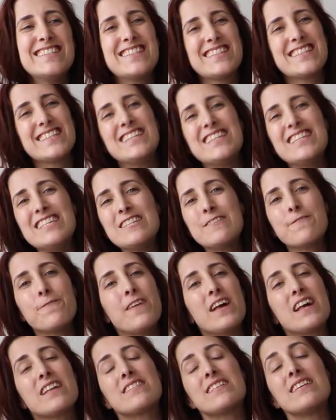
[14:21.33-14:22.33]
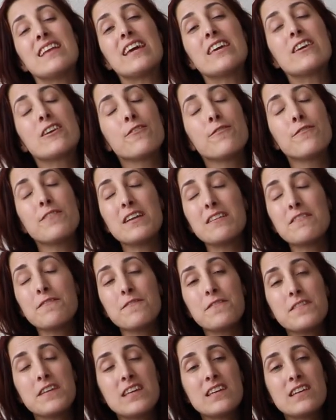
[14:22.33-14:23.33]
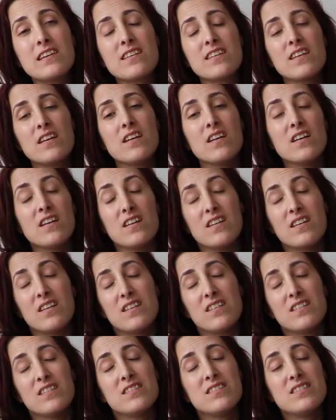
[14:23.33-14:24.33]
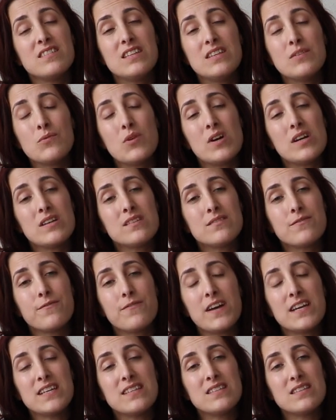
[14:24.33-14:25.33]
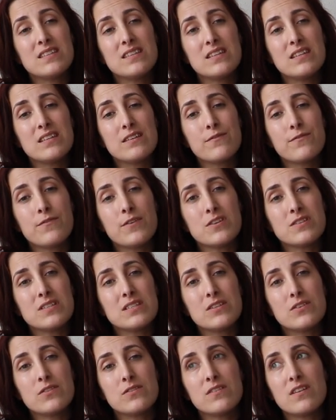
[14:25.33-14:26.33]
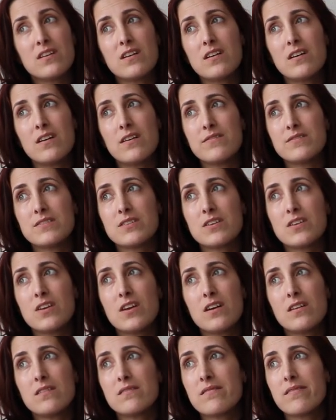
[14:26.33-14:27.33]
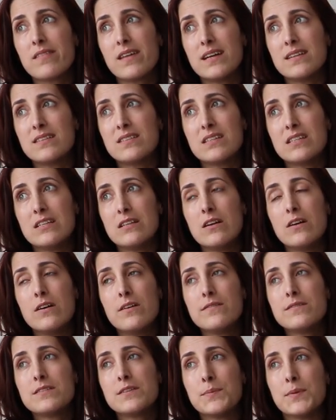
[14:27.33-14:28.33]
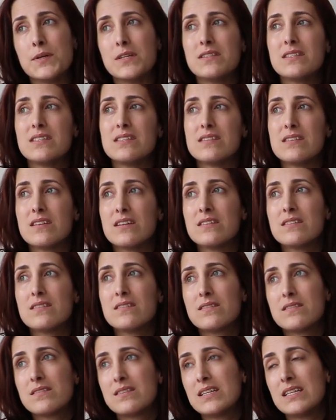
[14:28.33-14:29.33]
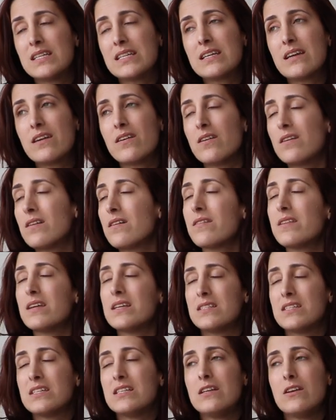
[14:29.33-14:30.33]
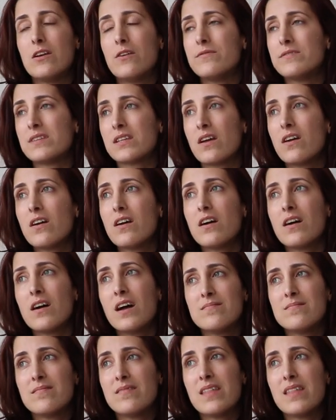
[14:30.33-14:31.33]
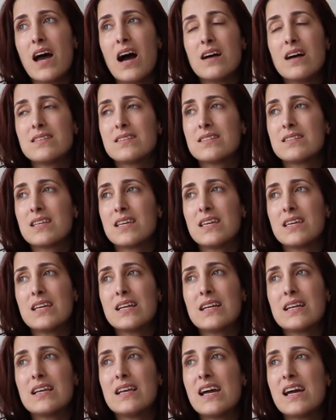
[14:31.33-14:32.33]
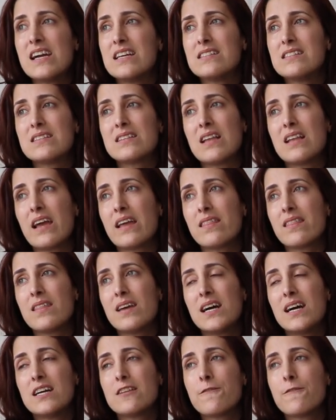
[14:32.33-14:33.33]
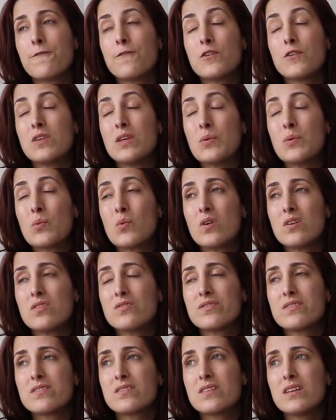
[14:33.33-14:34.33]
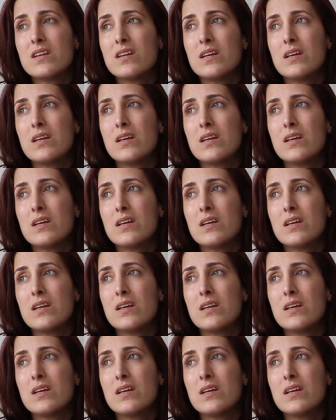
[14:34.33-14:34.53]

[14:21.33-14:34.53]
See, it felt like a fanfic. He was fighting for the honor of the girl that he loves, but he's not telling her that he loves her. They are saying lines like that, funny ones